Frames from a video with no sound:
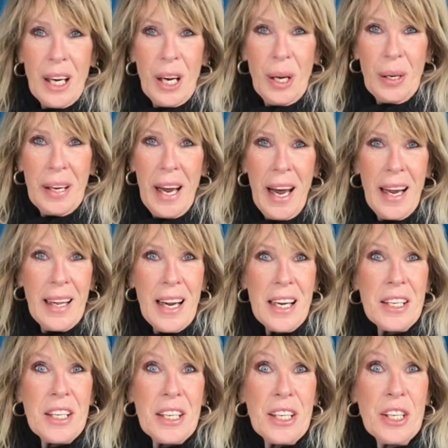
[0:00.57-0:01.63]
Okay,
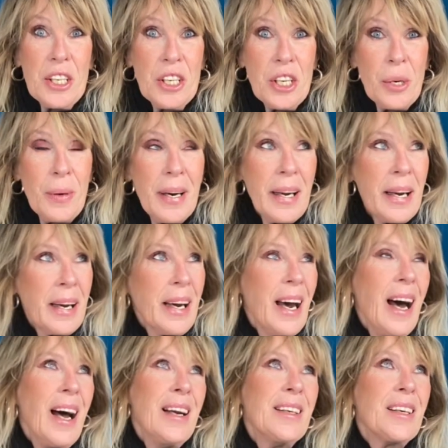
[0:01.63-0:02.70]
let's do it
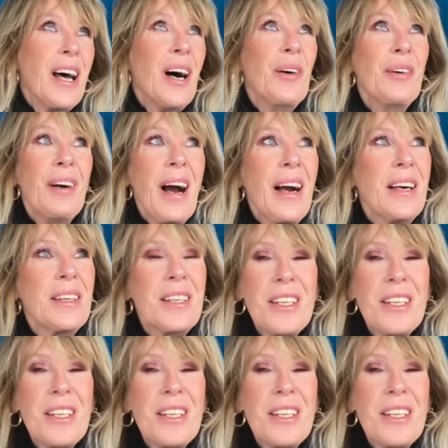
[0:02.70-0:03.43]
again. All right,